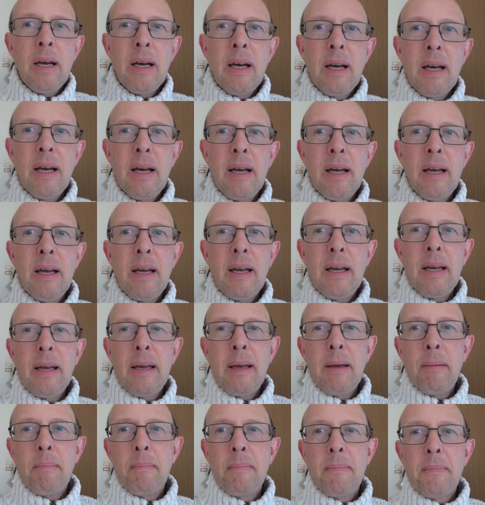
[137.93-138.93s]

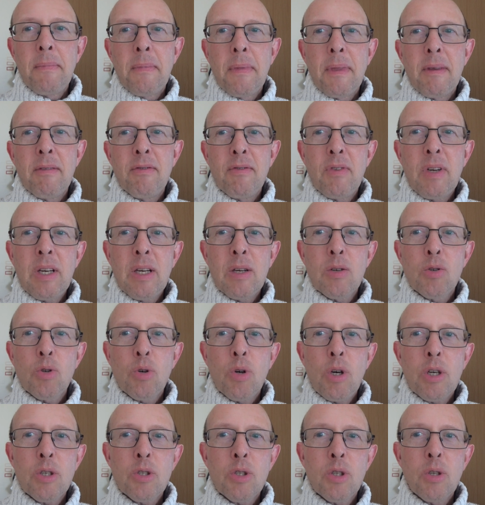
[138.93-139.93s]
Fingers
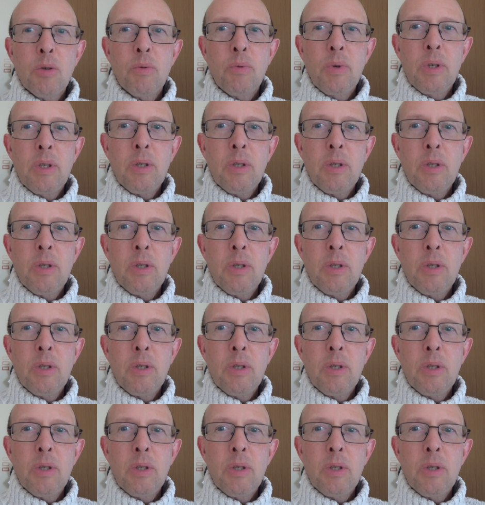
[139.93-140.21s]
crossed that